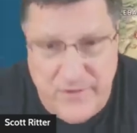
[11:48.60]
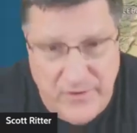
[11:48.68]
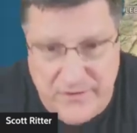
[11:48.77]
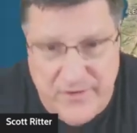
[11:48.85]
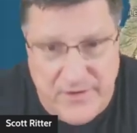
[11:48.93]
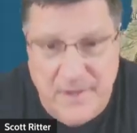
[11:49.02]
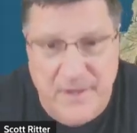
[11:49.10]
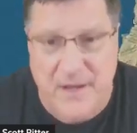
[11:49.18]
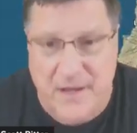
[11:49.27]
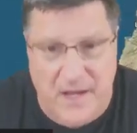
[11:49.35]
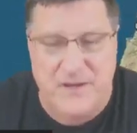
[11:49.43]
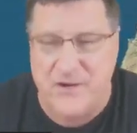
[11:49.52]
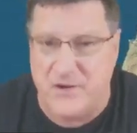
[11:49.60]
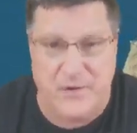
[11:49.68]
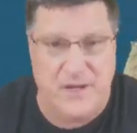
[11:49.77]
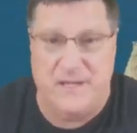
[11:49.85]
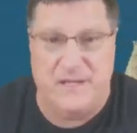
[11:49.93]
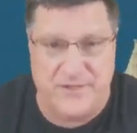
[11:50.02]
soldier on
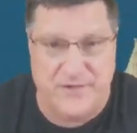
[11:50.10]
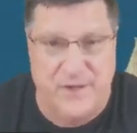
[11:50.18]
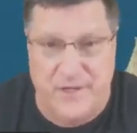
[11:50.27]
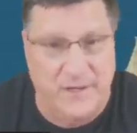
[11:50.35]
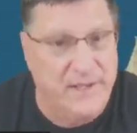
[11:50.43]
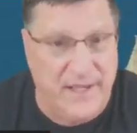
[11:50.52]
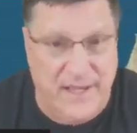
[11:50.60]
Ukrainian soil